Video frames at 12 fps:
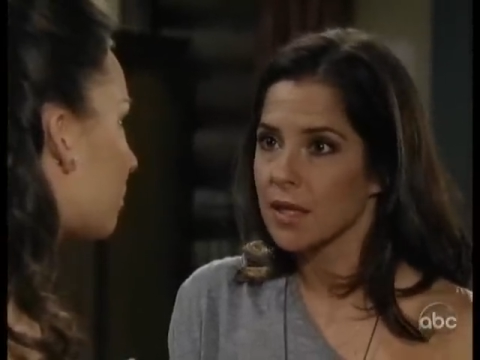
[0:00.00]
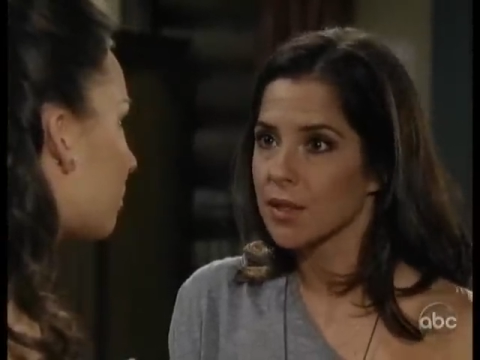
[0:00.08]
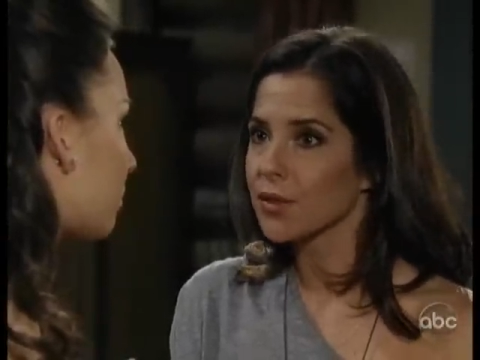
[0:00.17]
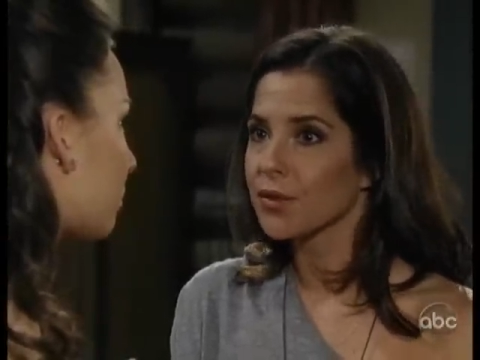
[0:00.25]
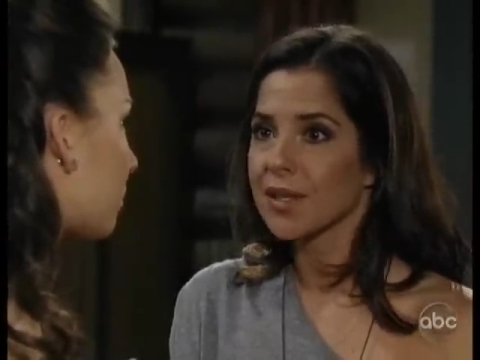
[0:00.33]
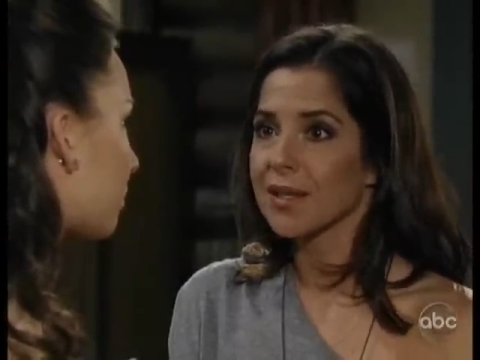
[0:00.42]
And
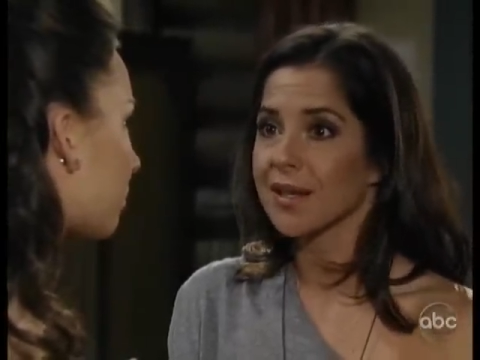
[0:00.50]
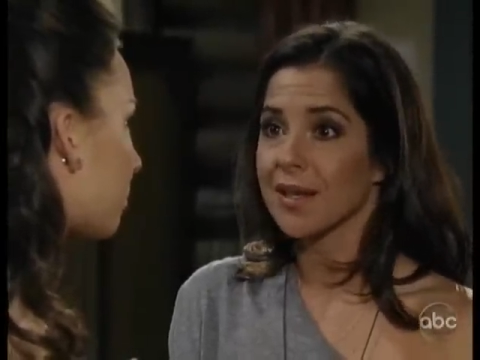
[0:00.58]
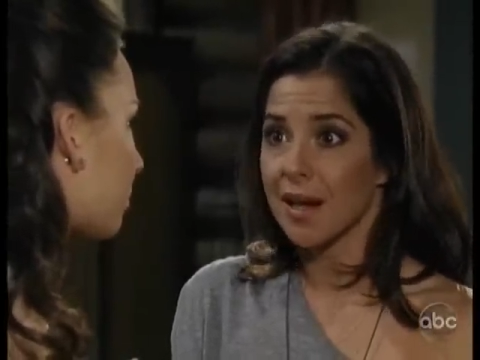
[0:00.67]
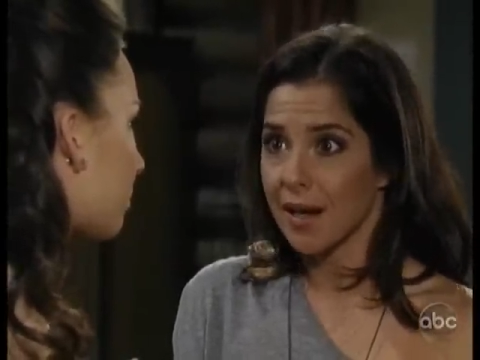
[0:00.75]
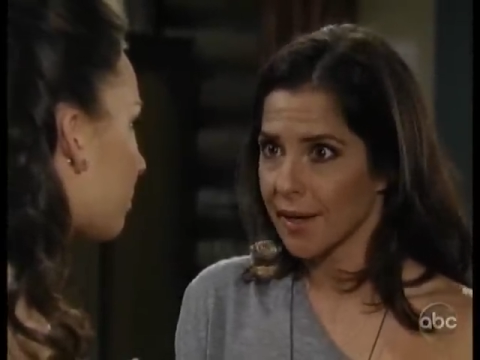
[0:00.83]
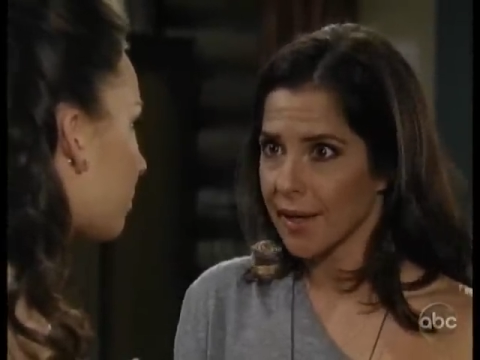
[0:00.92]
you don't need a
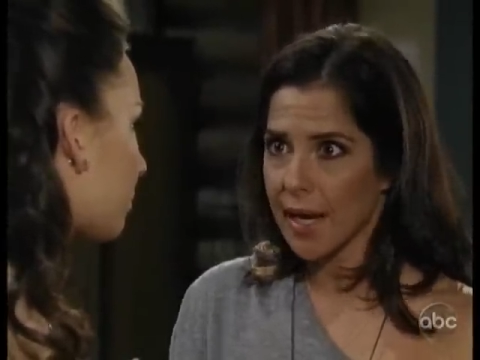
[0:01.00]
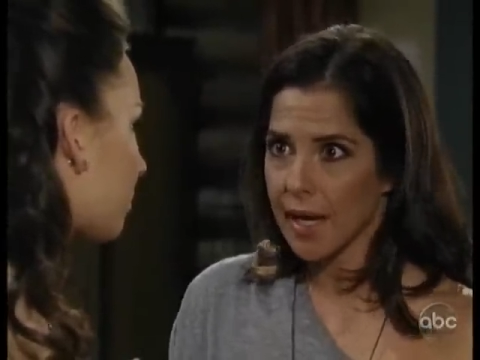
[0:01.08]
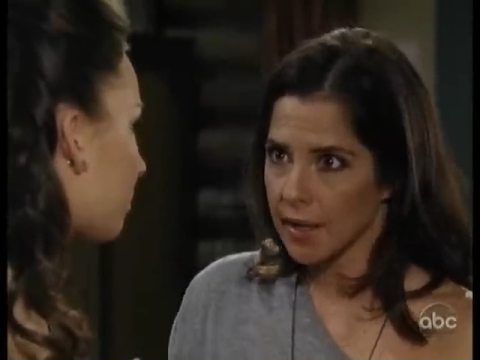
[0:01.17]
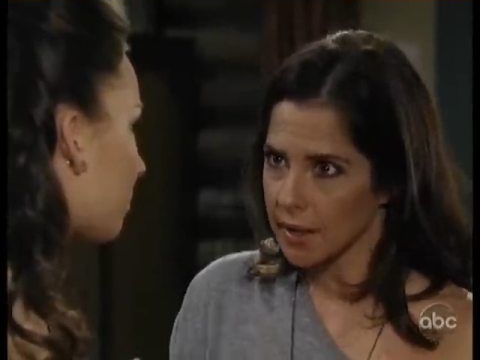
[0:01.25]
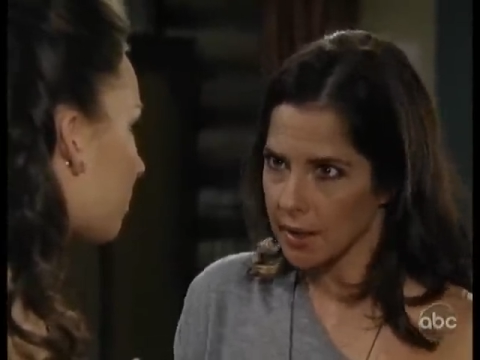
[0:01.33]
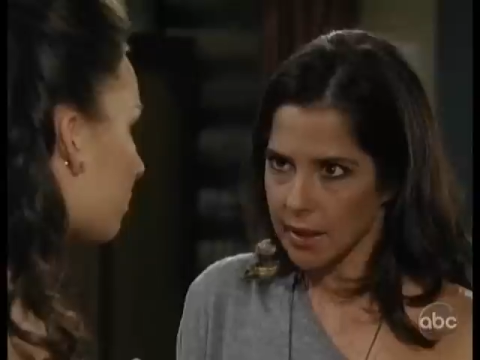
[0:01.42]
guy,
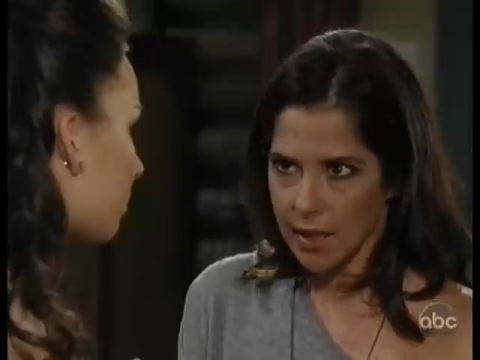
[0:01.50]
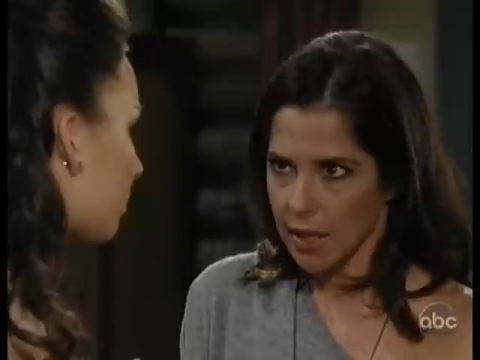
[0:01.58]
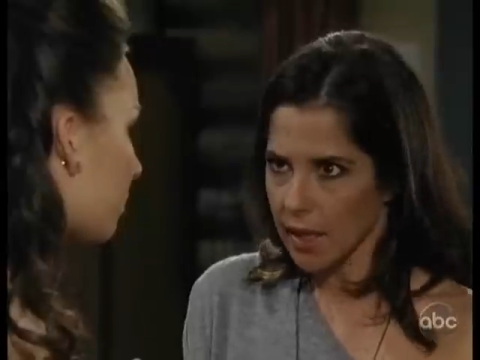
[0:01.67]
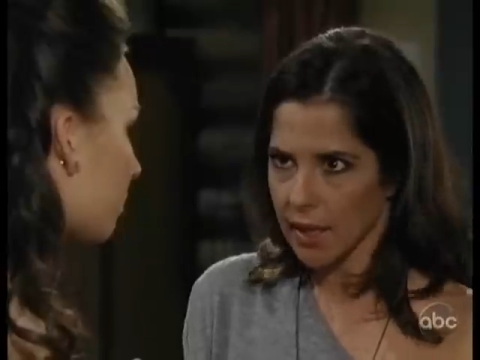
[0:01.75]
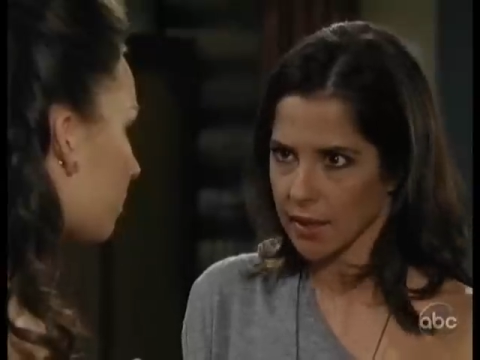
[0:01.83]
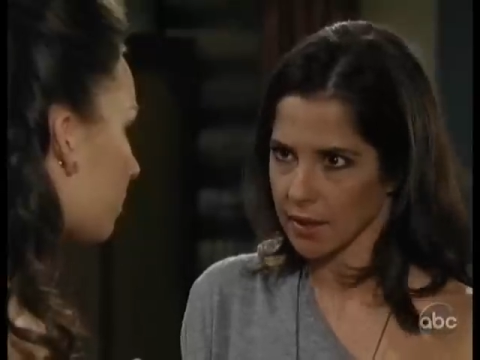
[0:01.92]
any
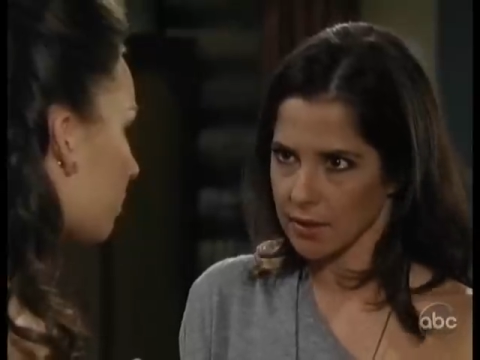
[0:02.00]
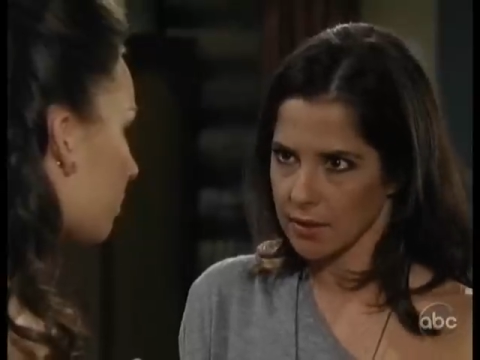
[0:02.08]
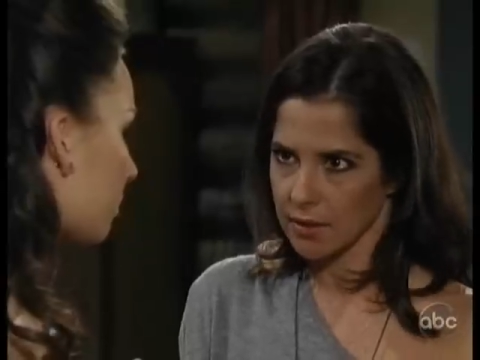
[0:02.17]
guy,